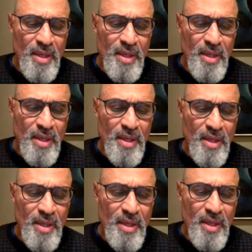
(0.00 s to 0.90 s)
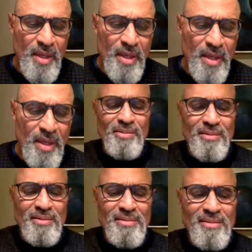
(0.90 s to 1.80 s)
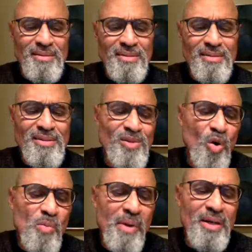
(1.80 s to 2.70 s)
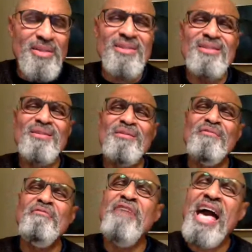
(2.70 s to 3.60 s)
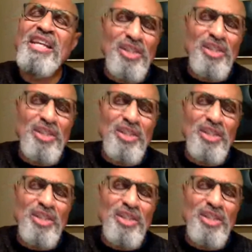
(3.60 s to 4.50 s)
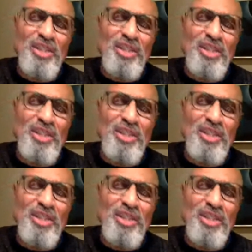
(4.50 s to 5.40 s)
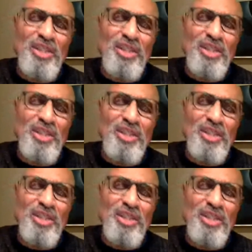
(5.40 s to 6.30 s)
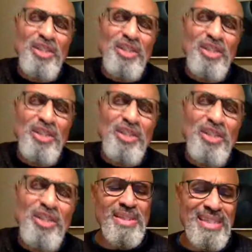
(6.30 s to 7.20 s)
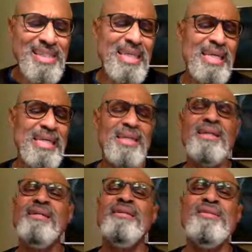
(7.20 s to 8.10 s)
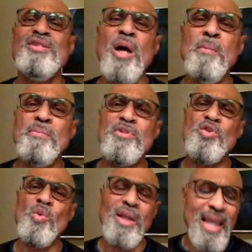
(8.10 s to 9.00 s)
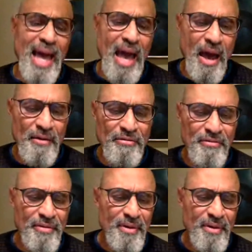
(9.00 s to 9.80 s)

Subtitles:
What to do about so much vanishing? The lazy grin you won't see jump to a laugh.